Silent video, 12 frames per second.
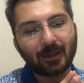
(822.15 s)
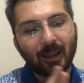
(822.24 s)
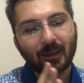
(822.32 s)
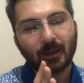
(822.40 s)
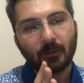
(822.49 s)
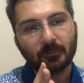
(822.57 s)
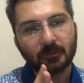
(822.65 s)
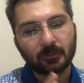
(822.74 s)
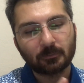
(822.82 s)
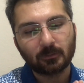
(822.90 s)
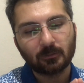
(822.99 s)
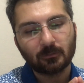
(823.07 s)

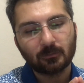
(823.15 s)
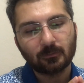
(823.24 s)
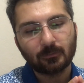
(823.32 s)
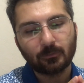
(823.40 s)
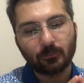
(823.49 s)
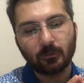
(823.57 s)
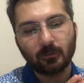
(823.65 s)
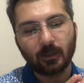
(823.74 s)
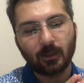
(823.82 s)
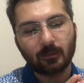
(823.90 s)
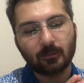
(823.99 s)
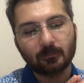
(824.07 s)
uncomfortable doing
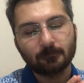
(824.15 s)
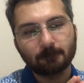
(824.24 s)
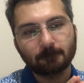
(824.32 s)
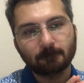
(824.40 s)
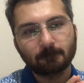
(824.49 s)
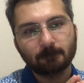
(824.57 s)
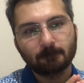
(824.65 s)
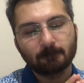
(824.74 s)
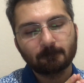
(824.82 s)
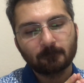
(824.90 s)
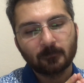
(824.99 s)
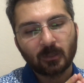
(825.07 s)
that.
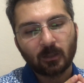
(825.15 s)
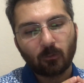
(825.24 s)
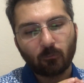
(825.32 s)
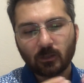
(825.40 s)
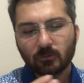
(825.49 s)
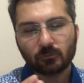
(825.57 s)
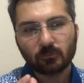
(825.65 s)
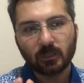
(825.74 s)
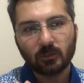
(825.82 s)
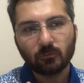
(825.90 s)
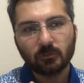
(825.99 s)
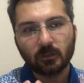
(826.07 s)
What should
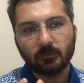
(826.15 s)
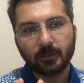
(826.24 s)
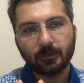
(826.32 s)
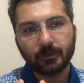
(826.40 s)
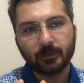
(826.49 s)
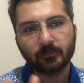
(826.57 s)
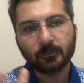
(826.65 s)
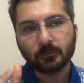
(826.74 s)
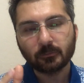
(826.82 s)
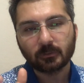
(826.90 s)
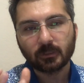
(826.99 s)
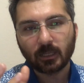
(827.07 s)
a utilitarian
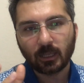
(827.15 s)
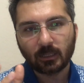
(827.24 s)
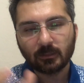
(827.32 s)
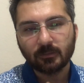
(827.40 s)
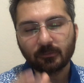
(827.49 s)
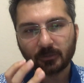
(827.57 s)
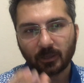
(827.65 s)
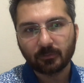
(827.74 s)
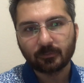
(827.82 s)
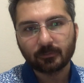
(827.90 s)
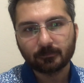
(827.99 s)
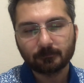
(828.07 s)
do in this
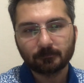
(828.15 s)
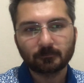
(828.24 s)
case?